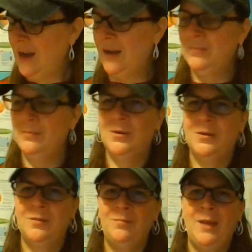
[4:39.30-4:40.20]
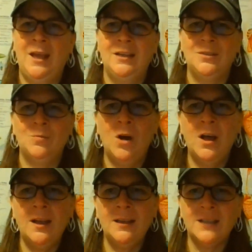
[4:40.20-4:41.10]
on page
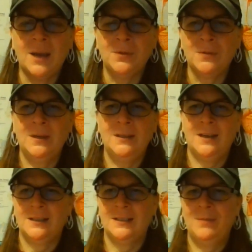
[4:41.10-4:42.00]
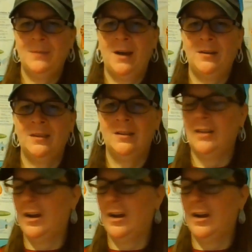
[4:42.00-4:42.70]
1, chapter 1, it talks about the